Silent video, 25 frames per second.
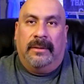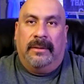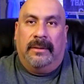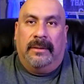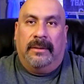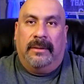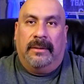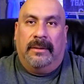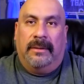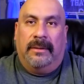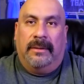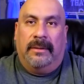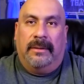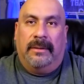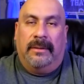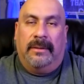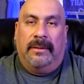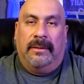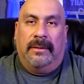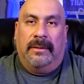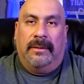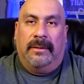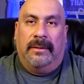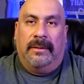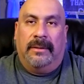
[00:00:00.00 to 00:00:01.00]

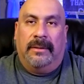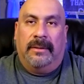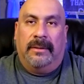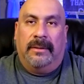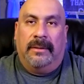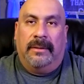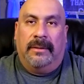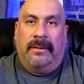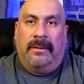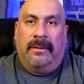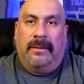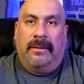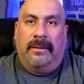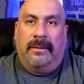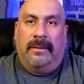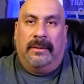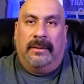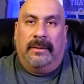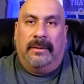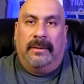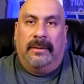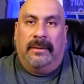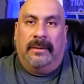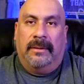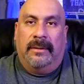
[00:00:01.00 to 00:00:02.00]

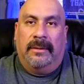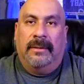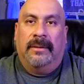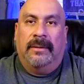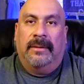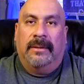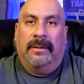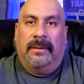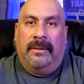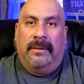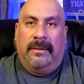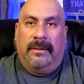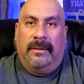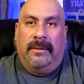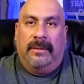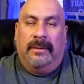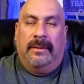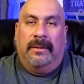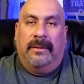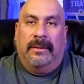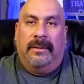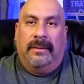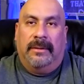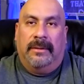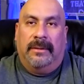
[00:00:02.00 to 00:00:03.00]

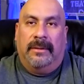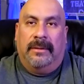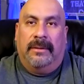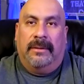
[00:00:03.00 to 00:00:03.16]
This person isn't speaking.